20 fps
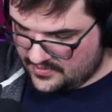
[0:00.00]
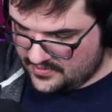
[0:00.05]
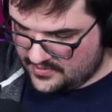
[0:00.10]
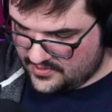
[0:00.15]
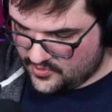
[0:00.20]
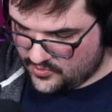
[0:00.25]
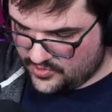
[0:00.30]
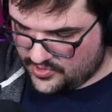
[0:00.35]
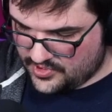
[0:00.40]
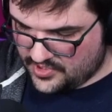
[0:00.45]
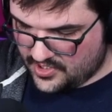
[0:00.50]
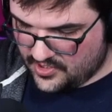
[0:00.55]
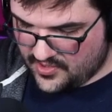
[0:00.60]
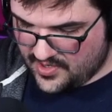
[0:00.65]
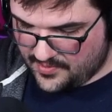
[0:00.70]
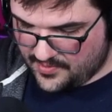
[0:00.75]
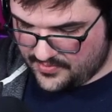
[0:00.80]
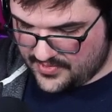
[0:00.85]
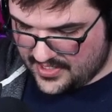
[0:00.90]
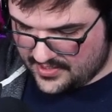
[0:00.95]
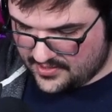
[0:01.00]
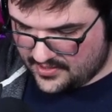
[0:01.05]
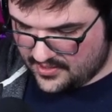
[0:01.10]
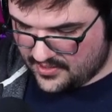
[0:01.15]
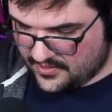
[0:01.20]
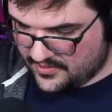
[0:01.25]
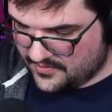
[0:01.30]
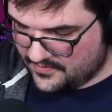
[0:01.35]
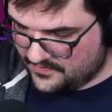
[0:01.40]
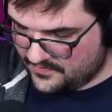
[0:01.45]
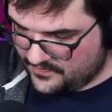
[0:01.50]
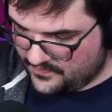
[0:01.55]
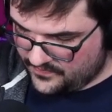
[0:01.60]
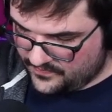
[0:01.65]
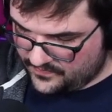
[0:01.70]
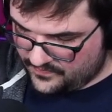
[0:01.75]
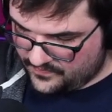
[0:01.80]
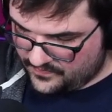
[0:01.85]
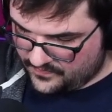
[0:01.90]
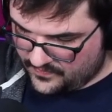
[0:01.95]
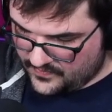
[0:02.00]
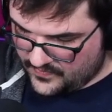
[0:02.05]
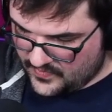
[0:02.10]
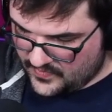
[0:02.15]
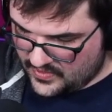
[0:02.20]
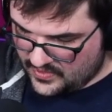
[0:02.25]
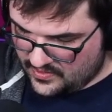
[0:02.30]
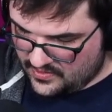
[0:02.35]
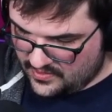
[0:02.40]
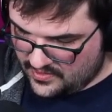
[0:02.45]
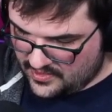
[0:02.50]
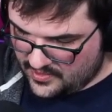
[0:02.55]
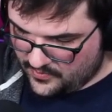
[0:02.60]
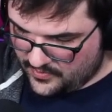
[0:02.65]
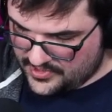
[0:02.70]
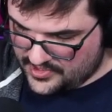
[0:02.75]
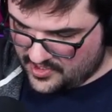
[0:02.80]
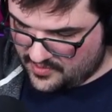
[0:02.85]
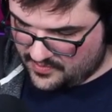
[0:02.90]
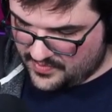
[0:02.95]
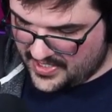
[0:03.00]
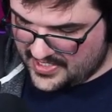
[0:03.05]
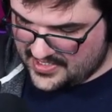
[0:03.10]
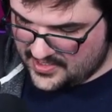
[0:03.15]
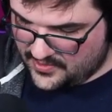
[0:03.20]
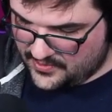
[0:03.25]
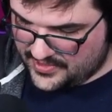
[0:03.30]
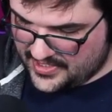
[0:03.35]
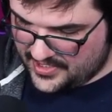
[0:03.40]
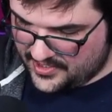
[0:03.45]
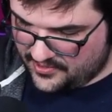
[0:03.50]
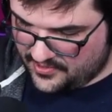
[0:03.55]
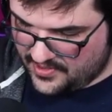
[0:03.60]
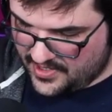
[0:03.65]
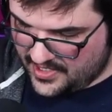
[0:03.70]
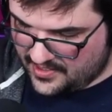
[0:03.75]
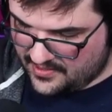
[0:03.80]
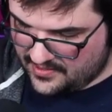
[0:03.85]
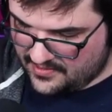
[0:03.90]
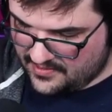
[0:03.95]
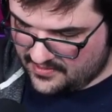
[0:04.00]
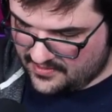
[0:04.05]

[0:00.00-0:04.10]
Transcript: So we're just gonna grab that color. We're gonna start painting with that gray.